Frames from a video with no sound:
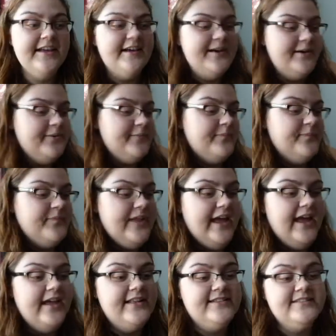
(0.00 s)

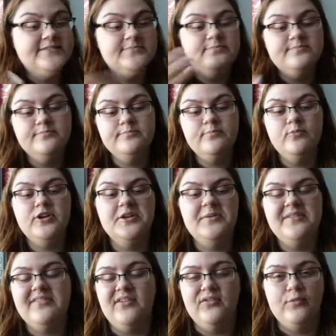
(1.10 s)
And one of
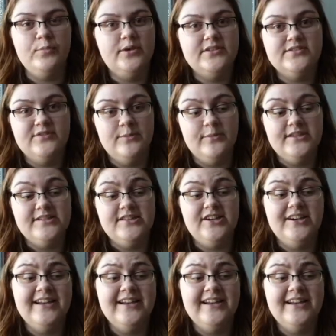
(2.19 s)
my favorite books from this year,